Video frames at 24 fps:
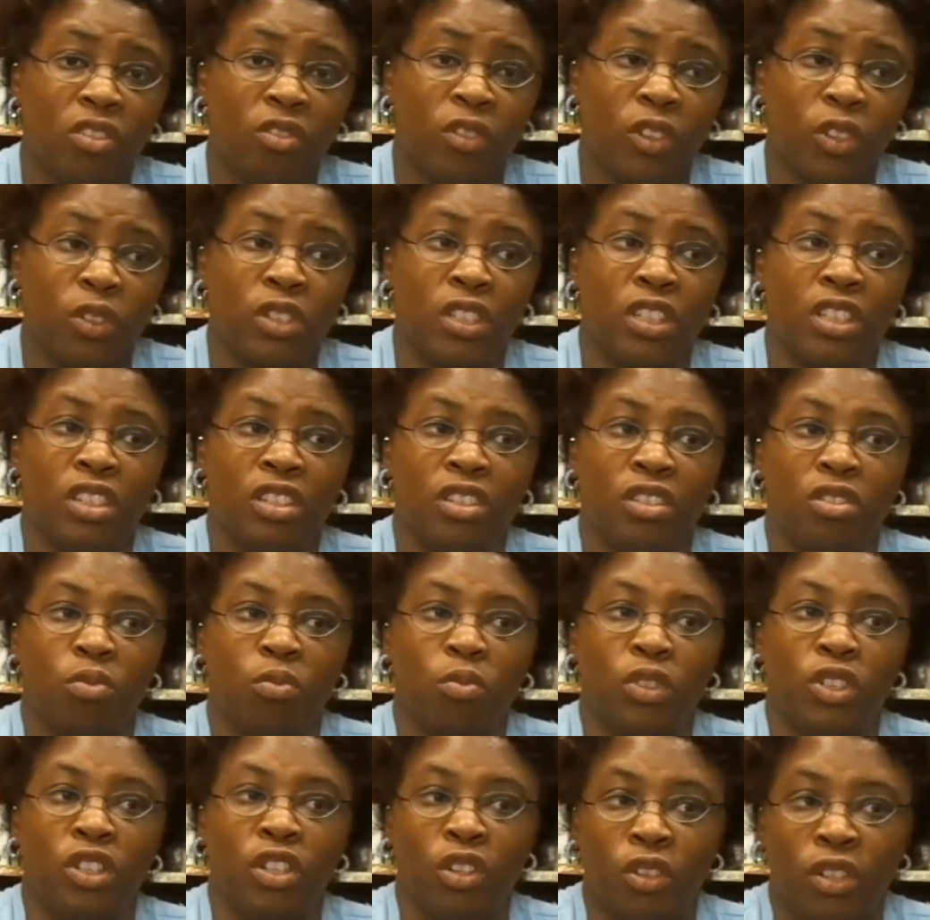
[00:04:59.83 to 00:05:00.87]
versus
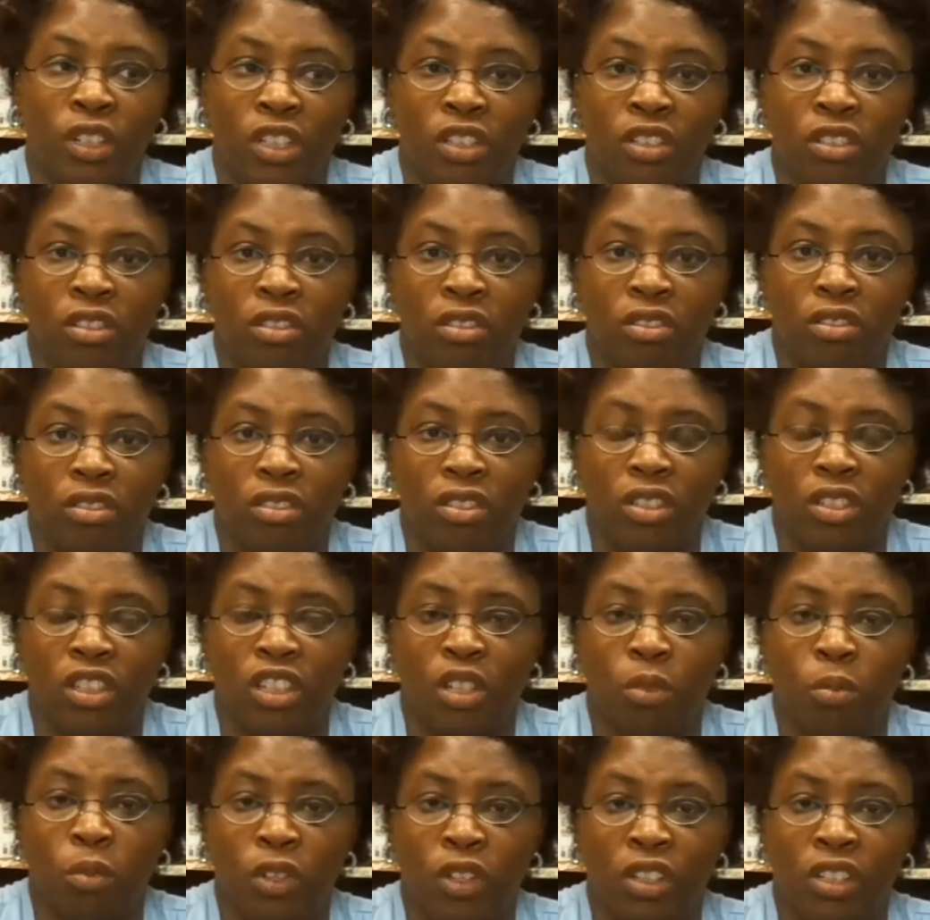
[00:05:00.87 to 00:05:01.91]
returning to the
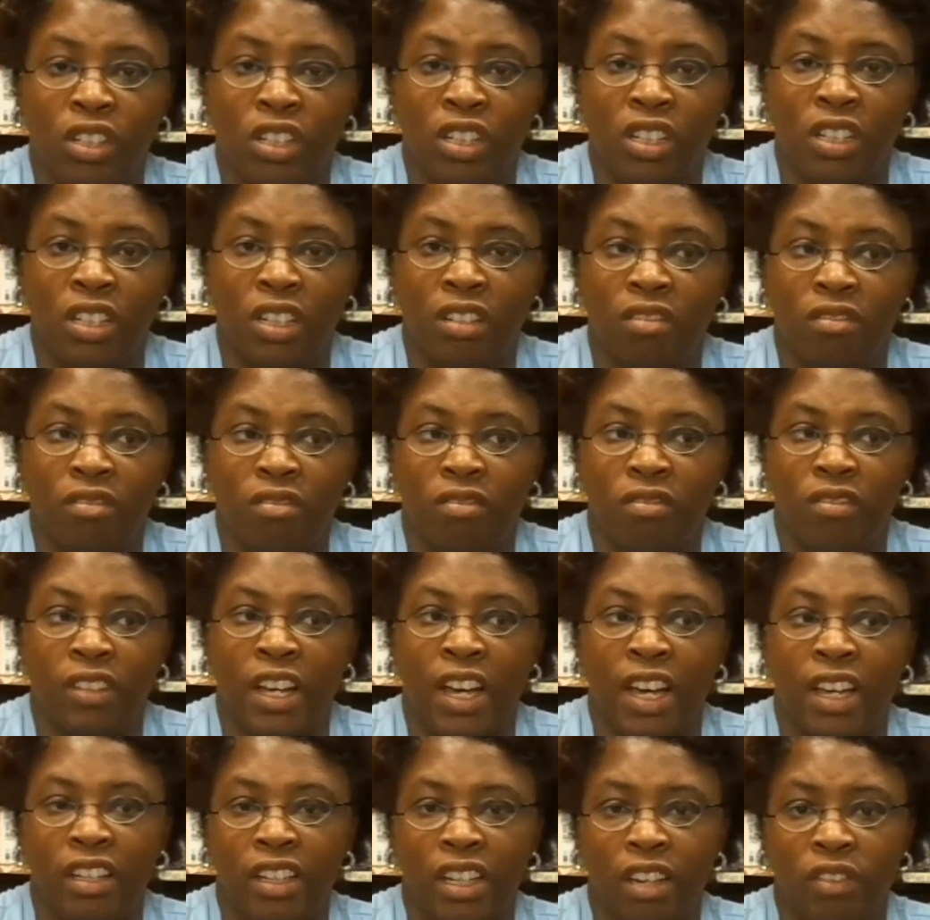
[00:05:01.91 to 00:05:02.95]
community and
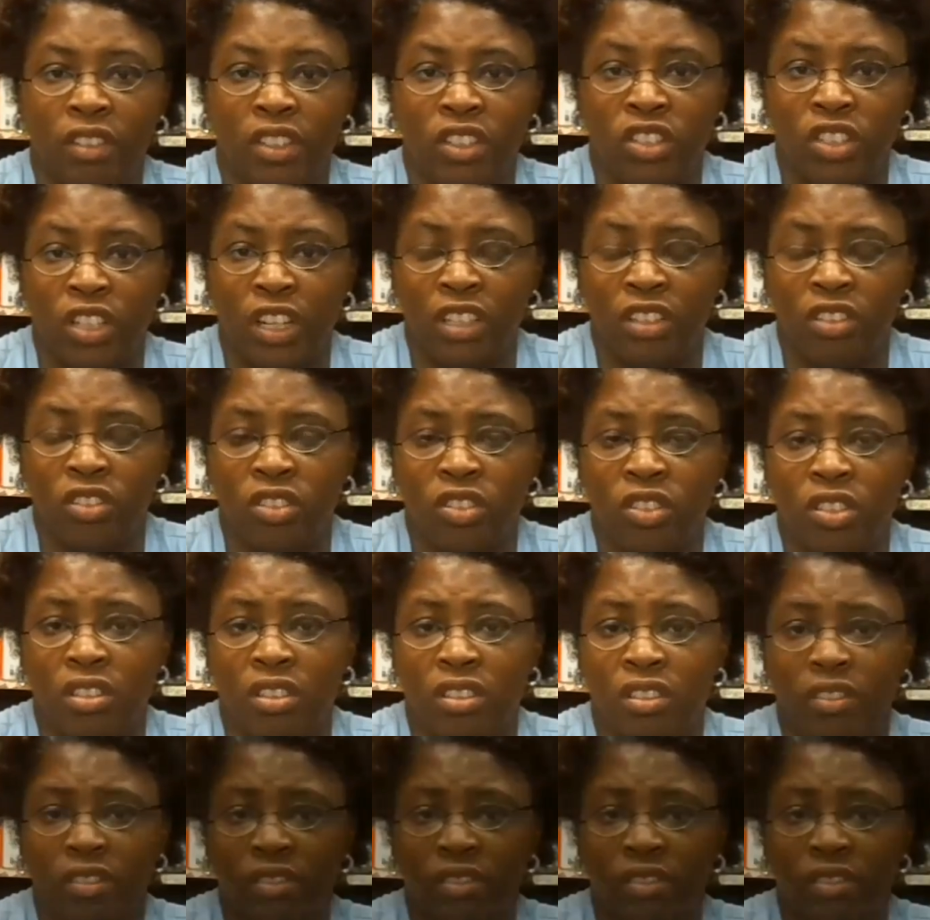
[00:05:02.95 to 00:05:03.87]
not having changed?